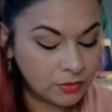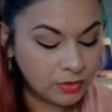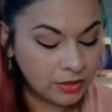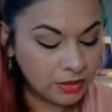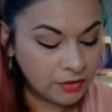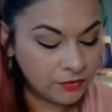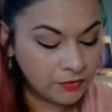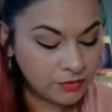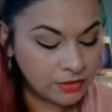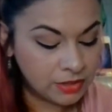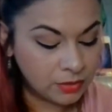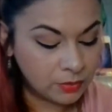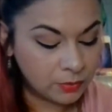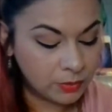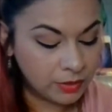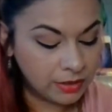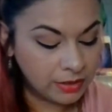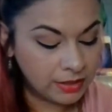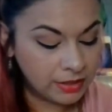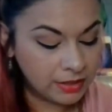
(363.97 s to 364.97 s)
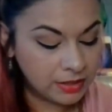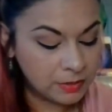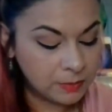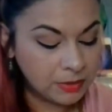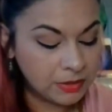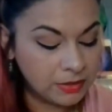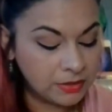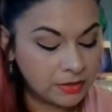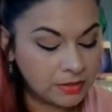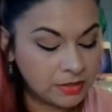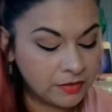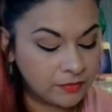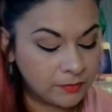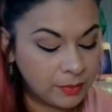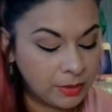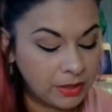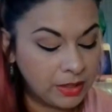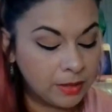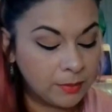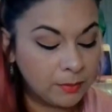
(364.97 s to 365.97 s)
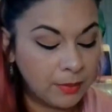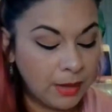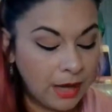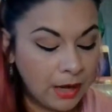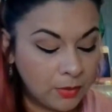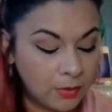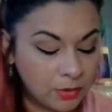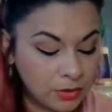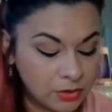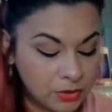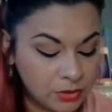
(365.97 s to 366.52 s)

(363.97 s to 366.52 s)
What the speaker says: gifted with the experience of being empowered